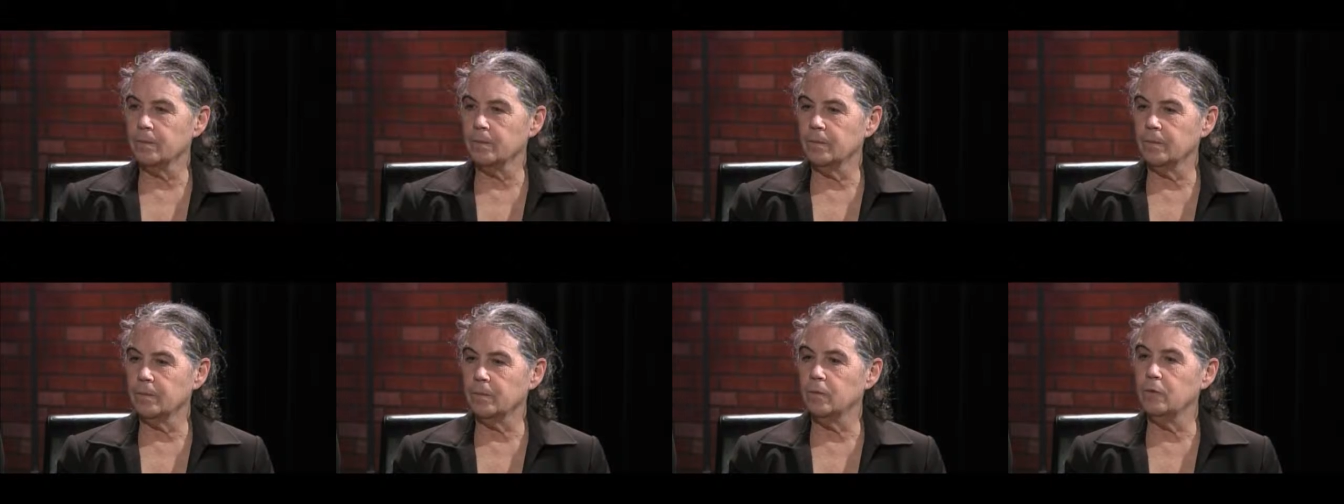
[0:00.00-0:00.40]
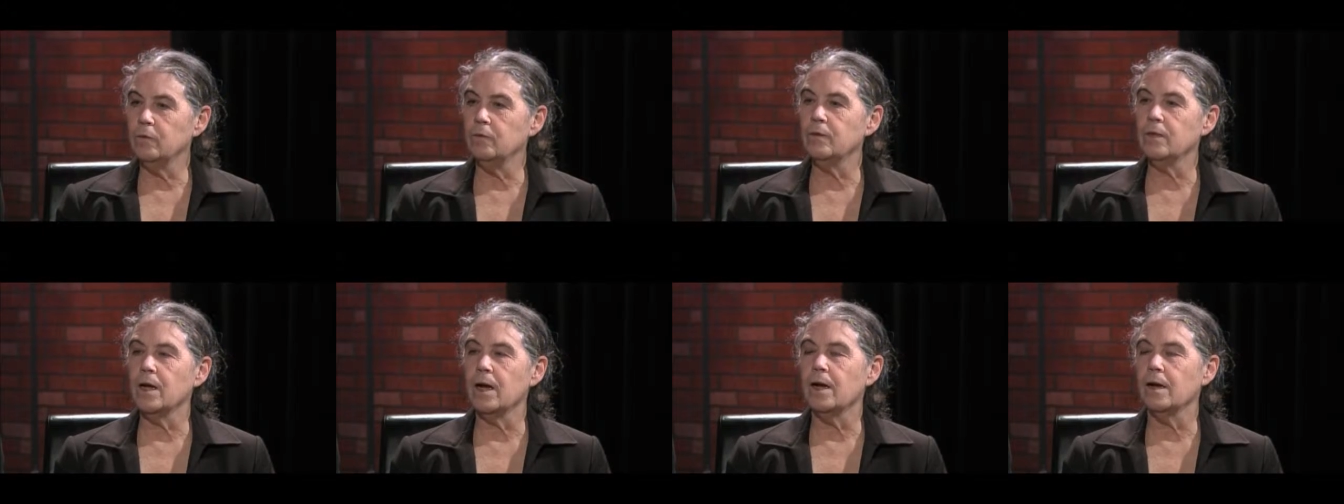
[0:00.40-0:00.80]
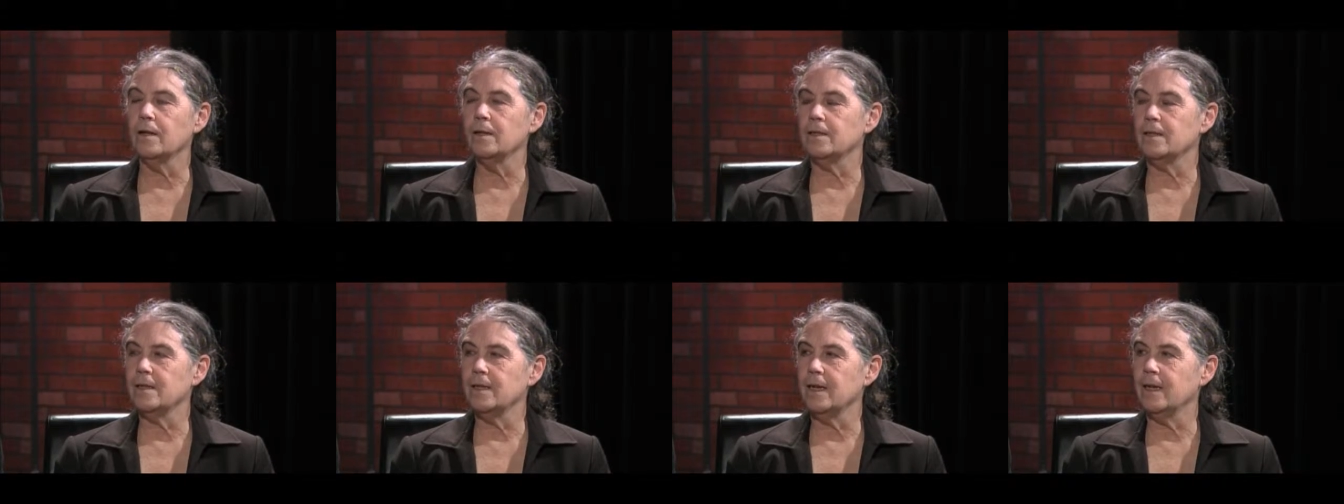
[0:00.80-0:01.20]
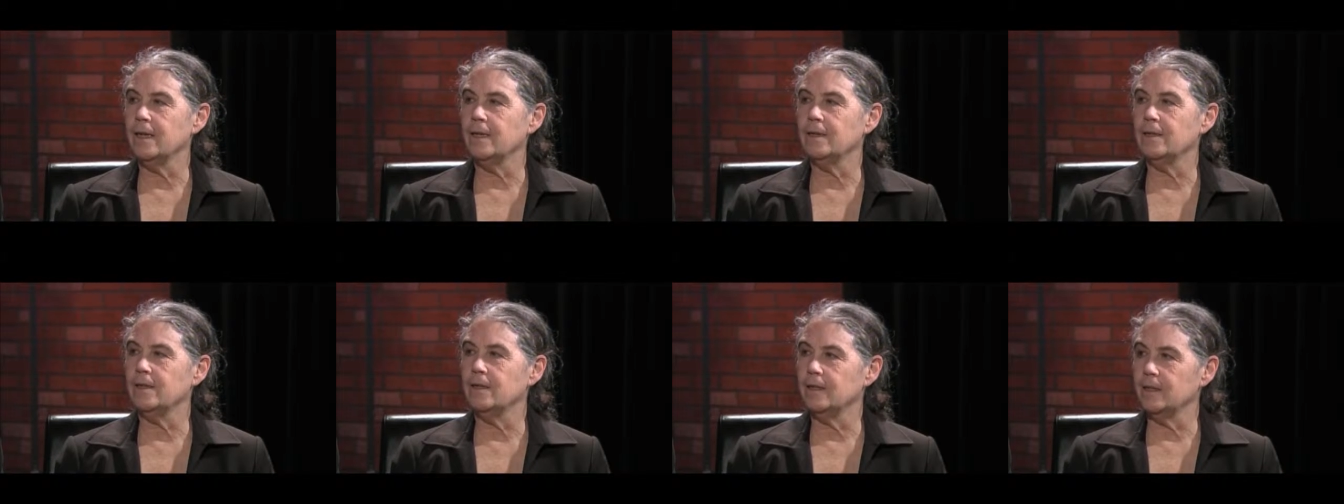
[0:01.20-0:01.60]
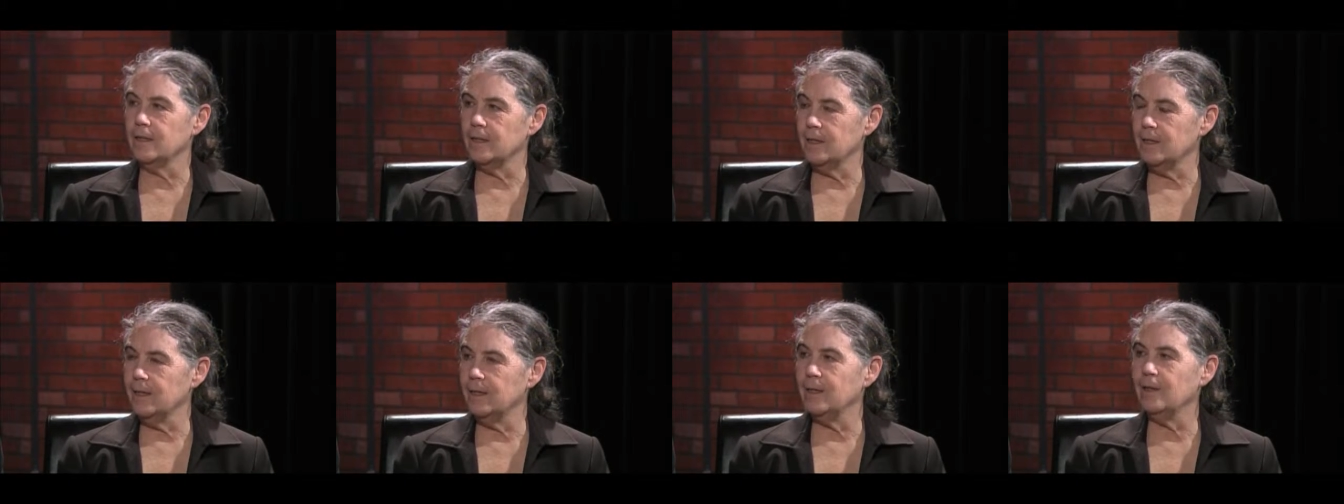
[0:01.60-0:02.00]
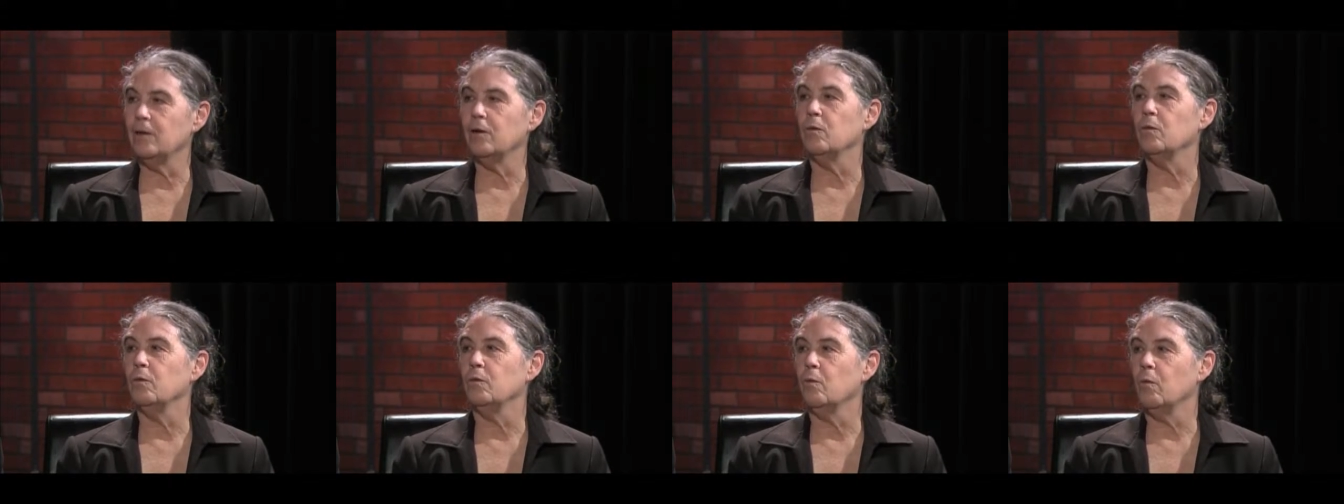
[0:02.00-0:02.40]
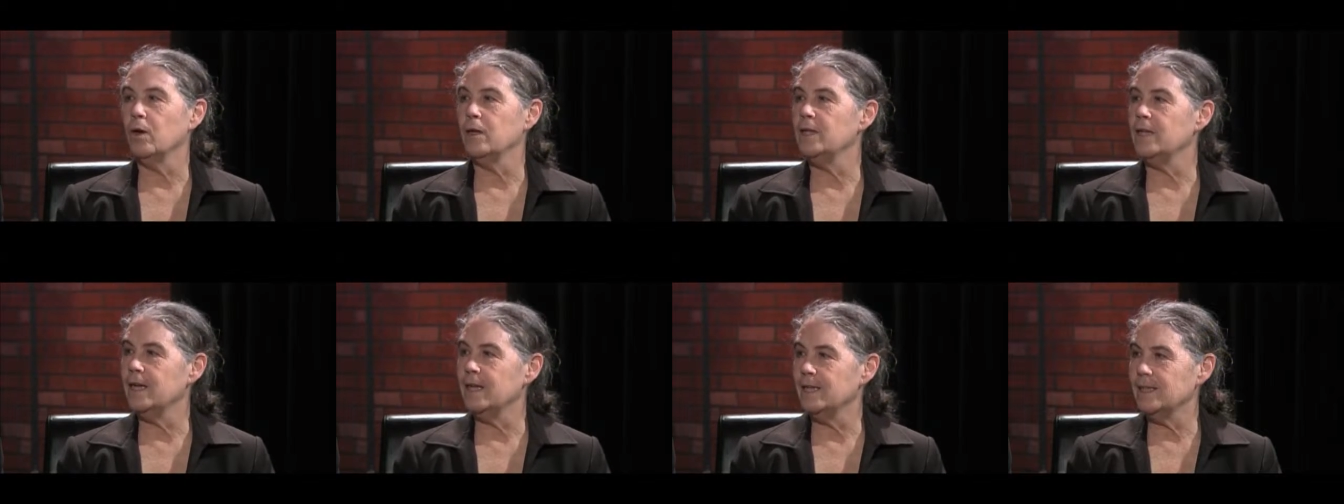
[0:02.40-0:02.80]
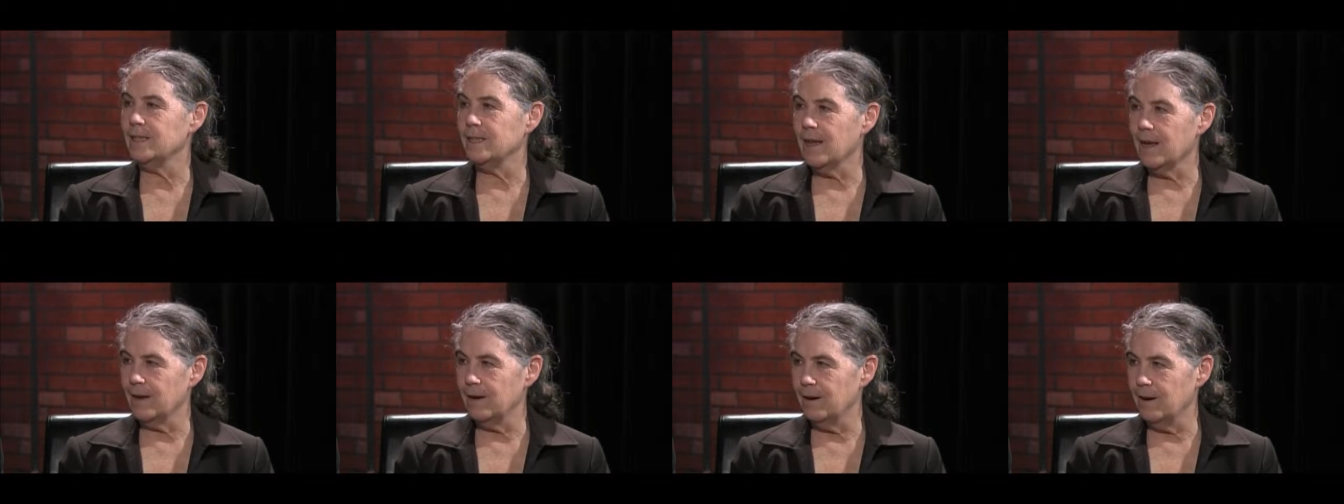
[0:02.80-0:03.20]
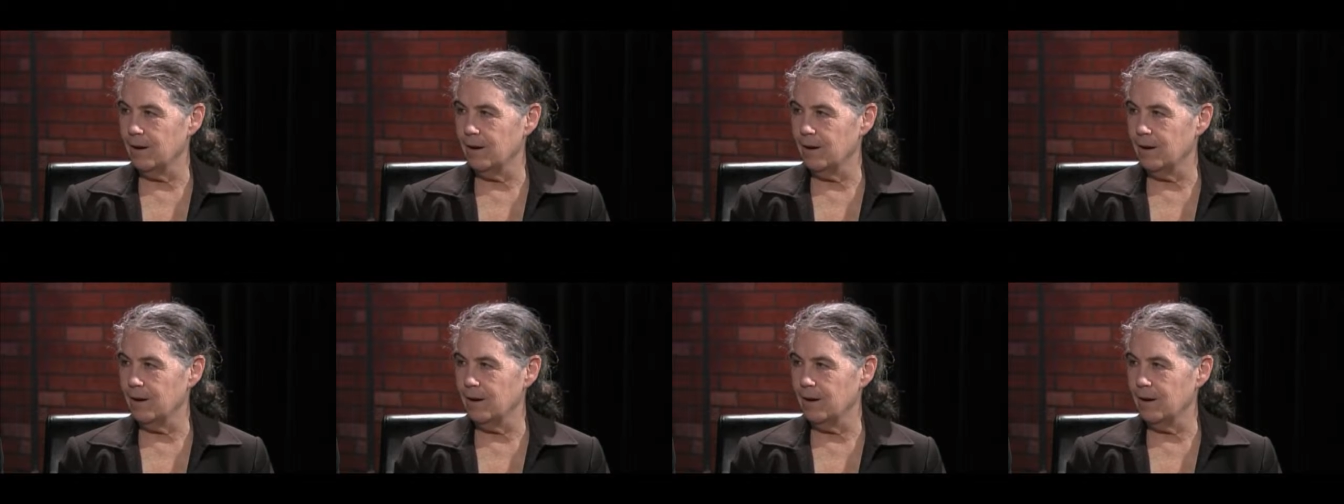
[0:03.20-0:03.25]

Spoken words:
moved on to saying to the city, you know, with one day is not enough.